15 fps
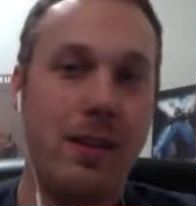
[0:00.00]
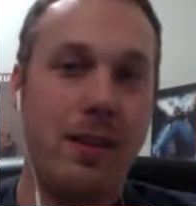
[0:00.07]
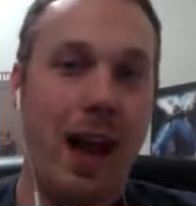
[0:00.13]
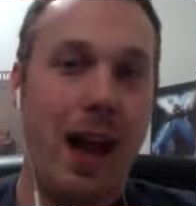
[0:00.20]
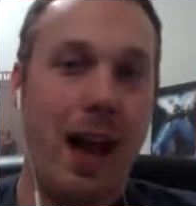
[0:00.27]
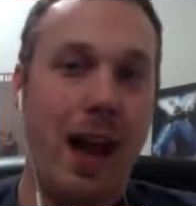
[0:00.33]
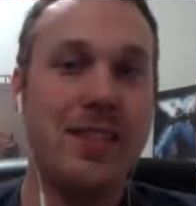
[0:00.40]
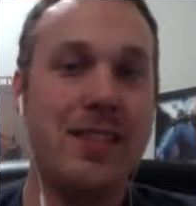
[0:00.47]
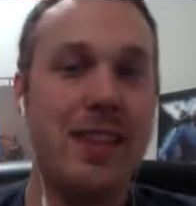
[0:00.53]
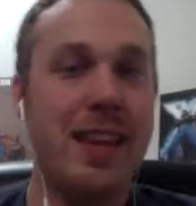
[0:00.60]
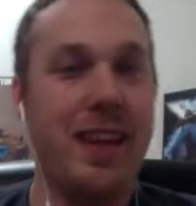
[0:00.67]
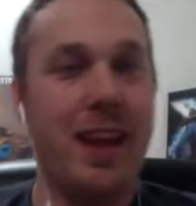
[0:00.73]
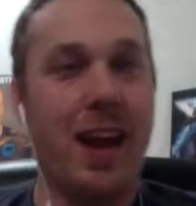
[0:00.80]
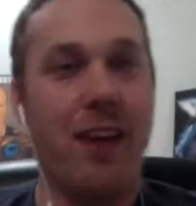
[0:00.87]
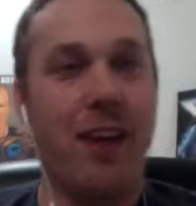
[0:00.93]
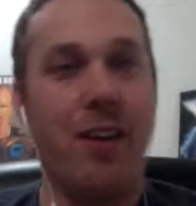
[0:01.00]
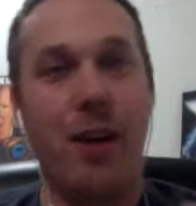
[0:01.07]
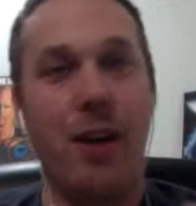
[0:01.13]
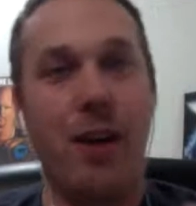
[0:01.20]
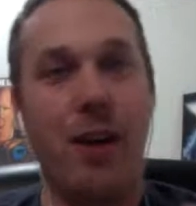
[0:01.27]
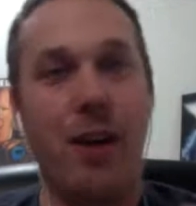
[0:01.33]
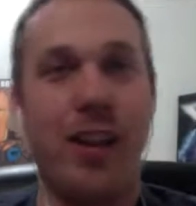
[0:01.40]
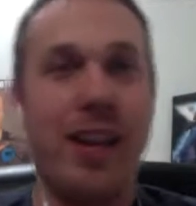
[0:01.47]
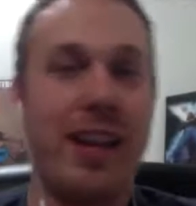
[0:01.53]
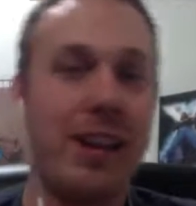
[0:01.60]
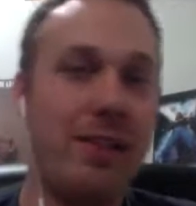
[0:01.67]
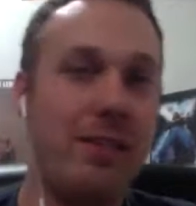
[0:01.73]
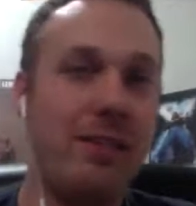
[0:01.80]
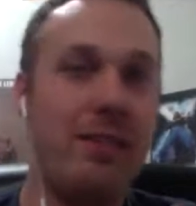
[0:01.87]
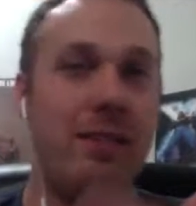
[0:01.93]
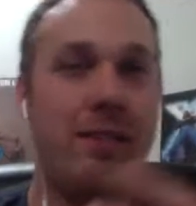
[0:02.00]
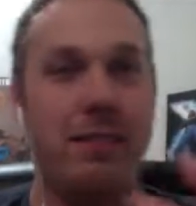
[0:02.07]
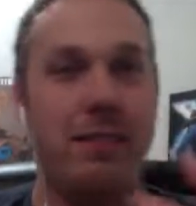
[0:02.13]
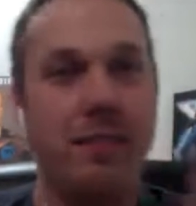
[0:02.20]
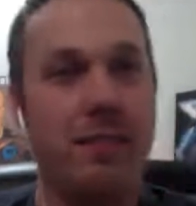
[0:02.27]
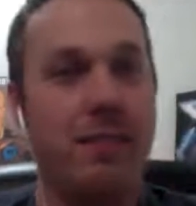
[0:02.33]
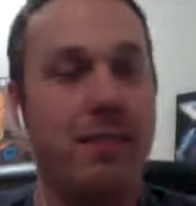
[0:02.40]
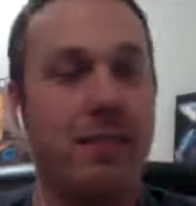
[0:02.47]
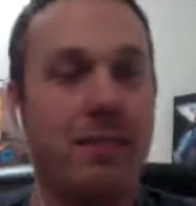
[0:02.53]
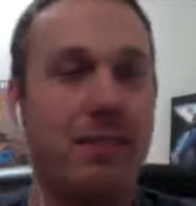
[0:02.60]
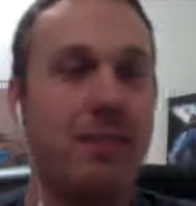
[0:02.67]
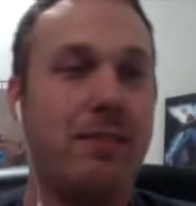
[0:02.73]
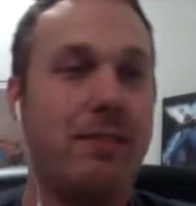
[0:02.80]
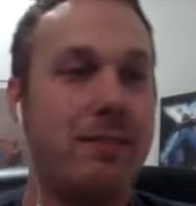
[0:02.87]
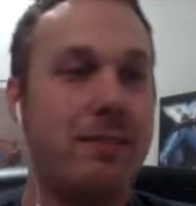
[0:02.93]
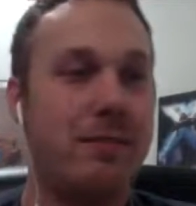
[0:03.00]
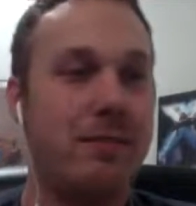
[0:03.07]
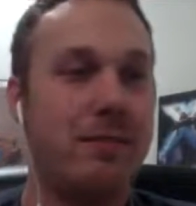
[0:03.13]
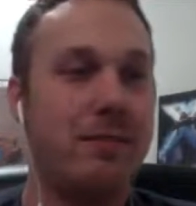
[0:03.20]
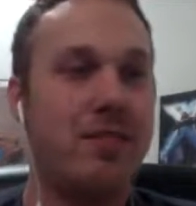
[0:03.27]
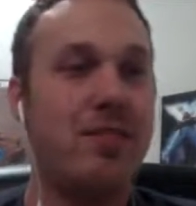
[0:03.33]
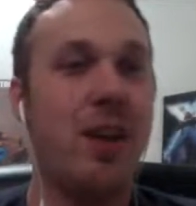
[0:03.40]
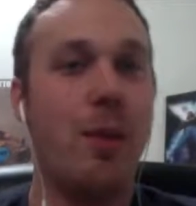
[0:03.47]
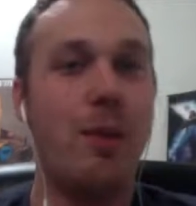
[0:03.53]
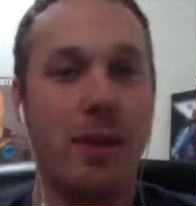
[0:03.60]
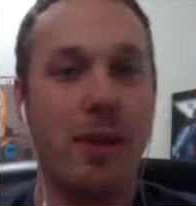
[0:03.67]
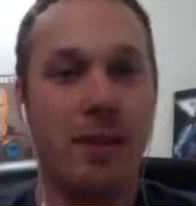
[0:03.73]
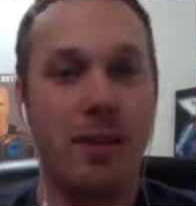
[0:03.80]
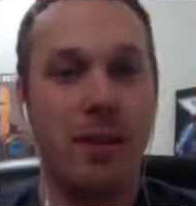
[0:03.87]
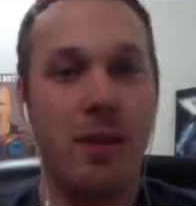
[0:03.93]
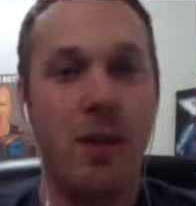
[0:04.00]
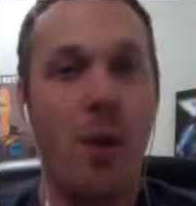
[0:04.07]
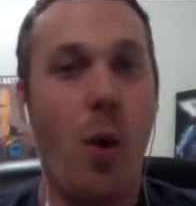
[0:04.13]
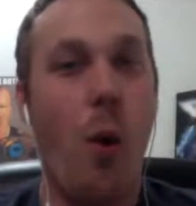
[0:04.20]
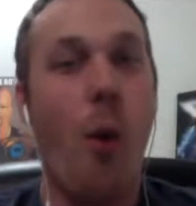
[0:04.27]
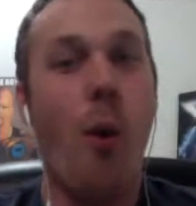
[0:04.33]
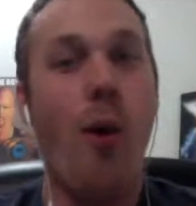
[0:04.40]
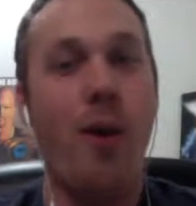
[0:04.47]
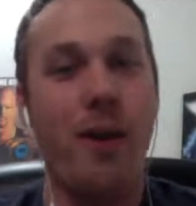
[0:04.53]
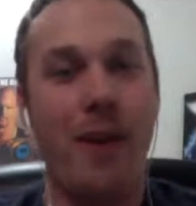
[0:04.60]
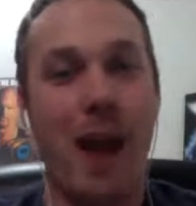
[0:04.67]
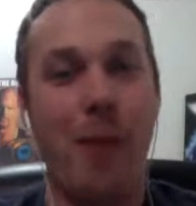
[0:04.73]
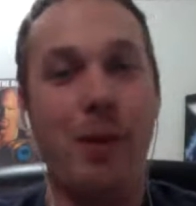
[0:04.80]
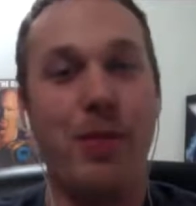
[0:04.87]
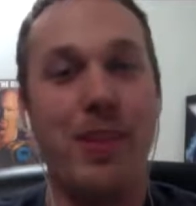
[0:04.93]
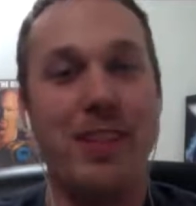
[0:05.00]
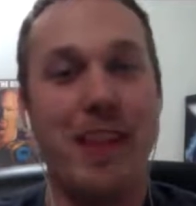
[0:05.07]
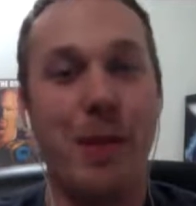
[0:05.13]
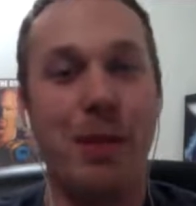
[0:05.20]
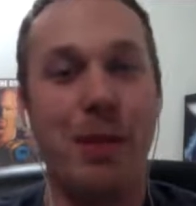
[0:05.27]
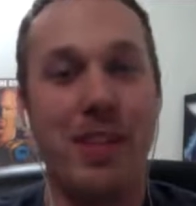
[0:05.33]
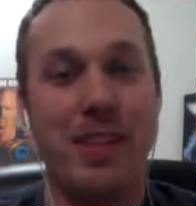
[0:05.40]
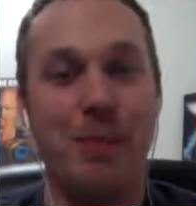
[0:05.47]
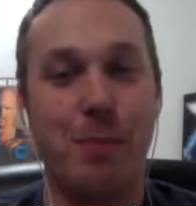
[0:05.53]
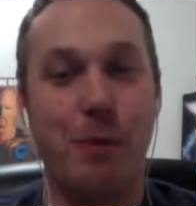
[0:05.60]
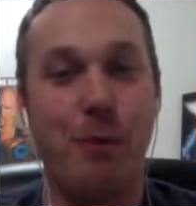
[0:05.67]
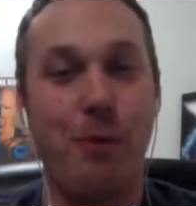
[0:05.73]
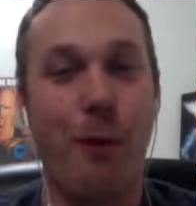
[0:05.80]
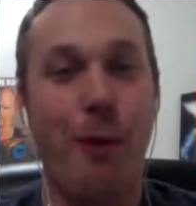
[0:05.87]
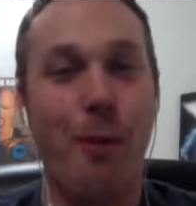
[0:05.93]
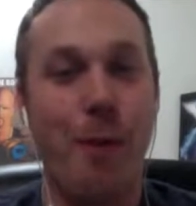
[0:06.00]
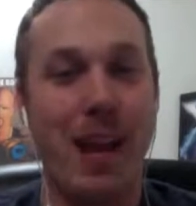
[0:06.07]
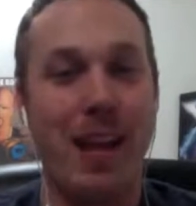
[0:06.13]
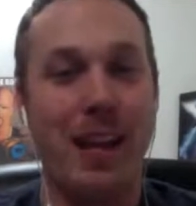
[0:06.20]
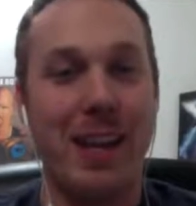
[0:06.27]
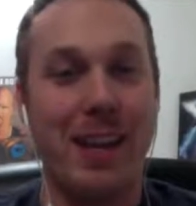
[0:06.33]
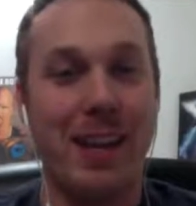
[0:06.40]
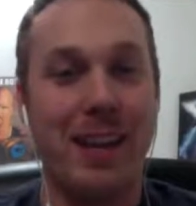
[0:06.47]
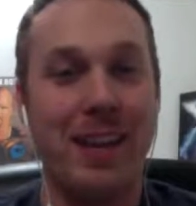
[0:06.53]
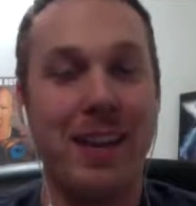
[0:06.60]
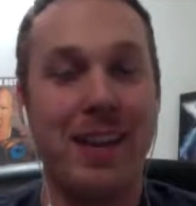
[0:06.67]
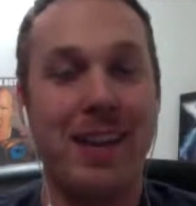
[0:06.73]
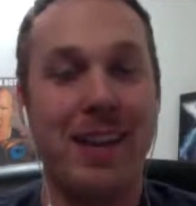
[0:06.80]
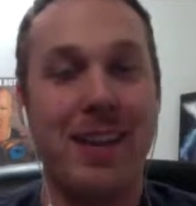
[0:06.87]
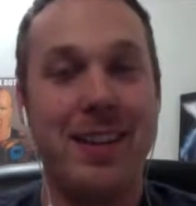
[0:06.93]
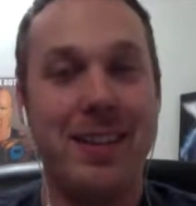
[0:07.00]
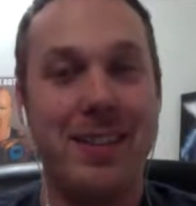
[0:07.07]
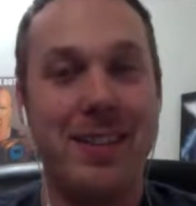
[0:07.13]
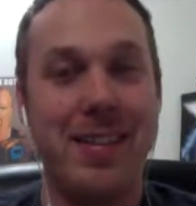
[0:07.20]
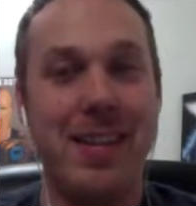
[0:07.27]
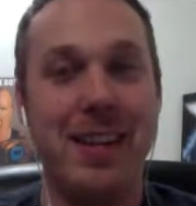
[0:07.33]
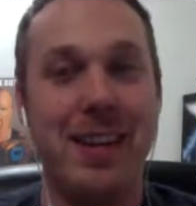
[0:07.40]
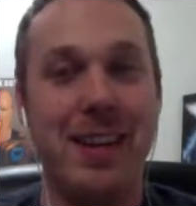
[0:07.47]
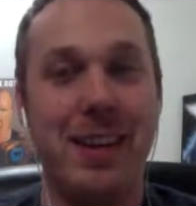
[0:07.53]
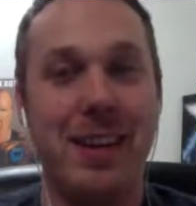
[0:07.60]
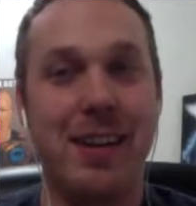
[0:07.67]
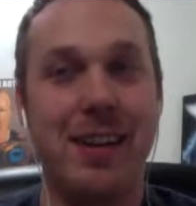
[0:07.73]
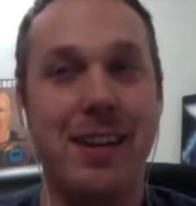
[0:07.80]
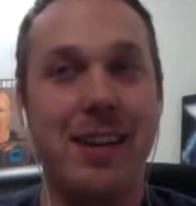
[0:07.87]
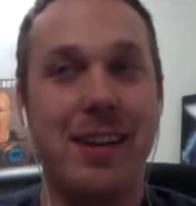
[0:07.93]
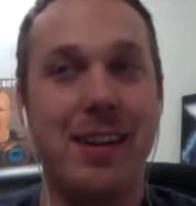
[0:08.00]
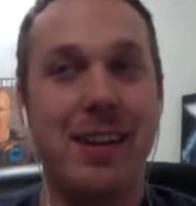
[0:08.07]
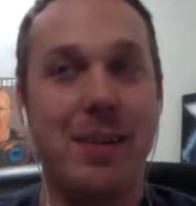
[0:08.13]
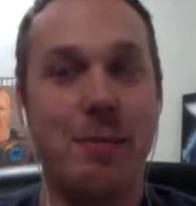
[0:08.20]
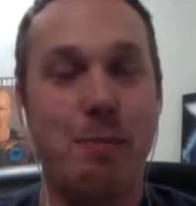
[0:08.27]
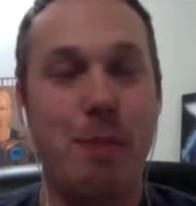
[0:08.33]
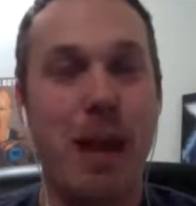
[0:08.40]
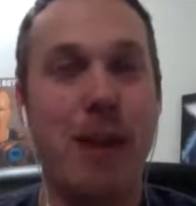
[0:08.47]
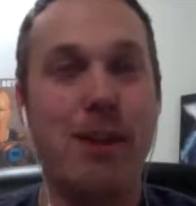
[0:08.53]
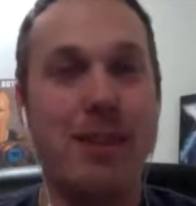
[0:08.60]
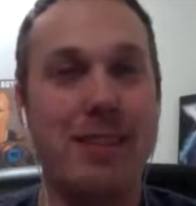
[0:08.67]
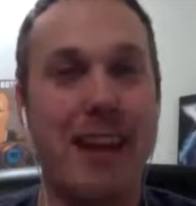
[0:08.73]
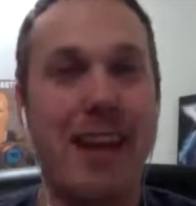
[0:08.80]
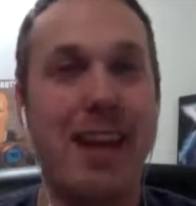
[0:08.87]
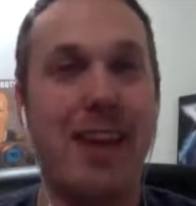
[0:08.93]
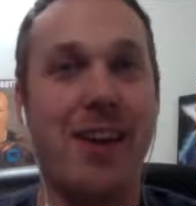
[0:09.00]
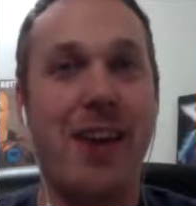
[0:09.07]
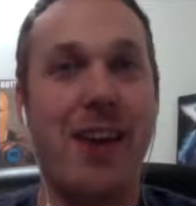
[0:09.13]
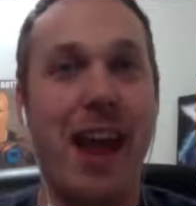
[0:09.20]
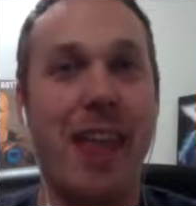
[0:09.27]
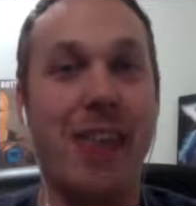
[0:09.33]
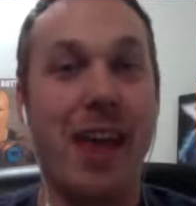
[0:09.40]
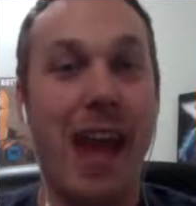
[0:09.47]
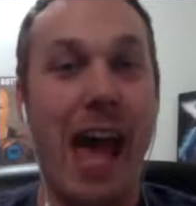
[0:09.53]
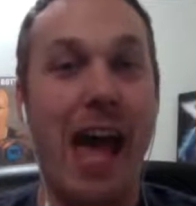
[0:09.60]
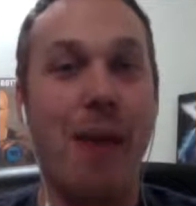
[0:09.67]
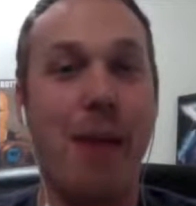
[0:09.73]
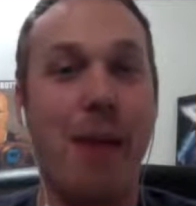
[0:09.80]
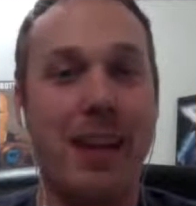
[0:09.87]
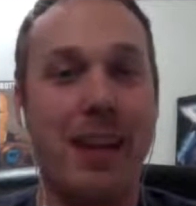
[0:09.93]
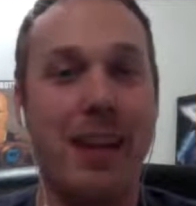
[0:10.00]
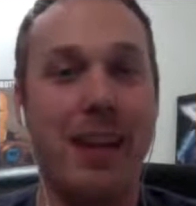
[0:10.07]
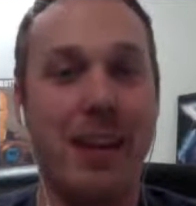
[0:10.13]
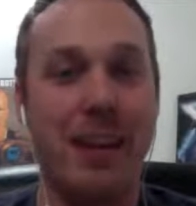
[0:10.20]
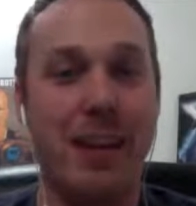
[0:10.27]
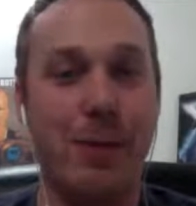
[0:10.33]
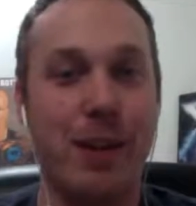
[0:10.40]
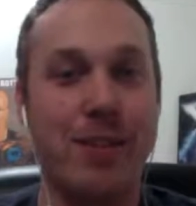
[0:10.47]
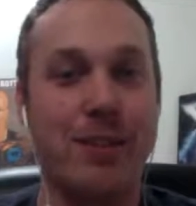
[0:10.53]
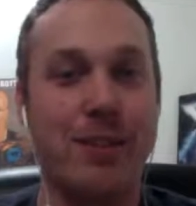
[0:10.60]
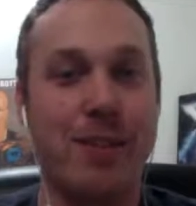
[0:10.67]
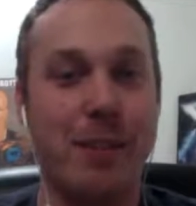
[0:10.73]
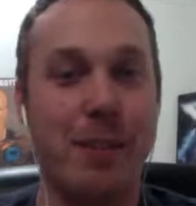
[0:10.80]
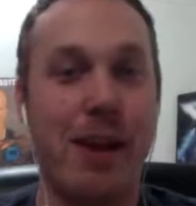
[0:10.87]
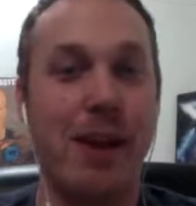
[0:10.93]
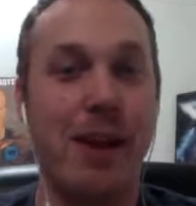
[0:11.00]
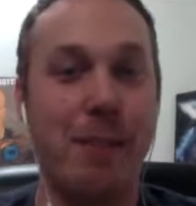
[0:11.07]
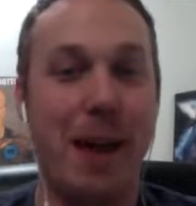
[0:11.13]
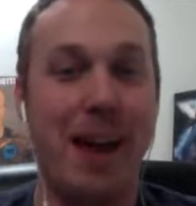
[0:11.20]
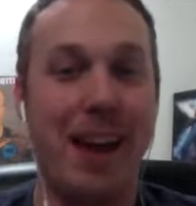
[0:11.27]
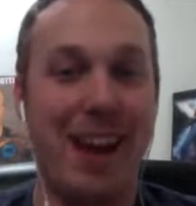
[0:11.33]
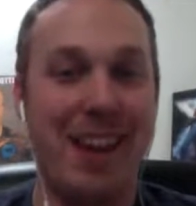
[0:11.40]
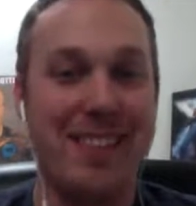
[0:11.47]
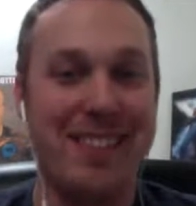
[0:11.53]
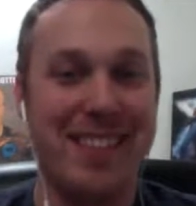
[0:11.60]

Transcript: I just think, I don't know. I feel like it something. Or how about this? Before Mania, Cena buries Taker, and then at Mania he wrestles the American Badass.